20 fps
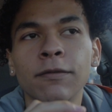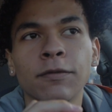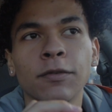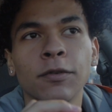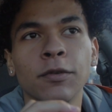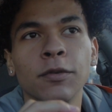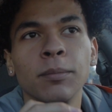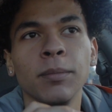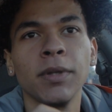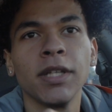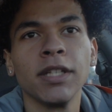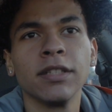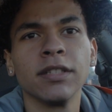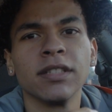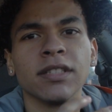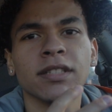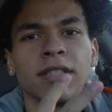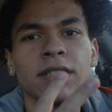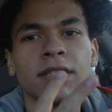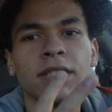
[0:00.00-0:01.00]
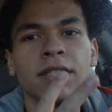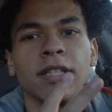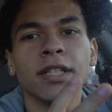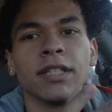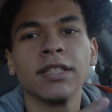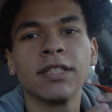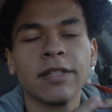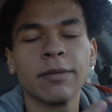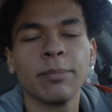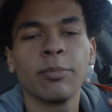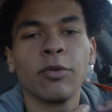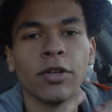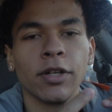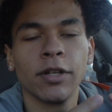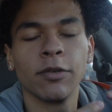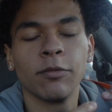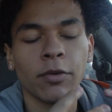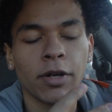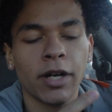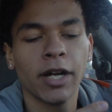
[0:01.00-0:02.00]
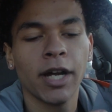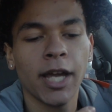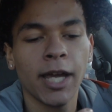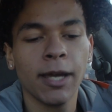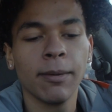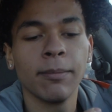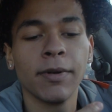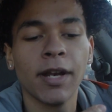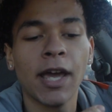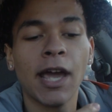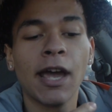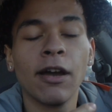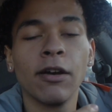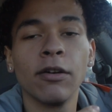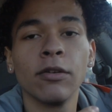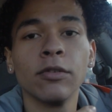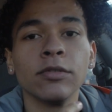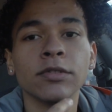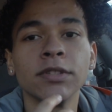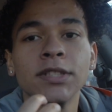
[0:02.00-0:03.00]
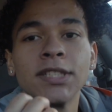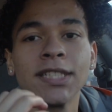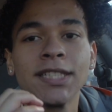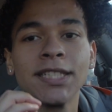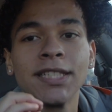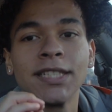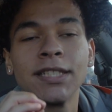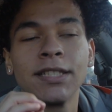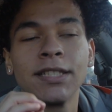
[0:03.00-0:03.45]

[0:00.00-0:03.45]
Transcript: for me to get to the point of where I am now to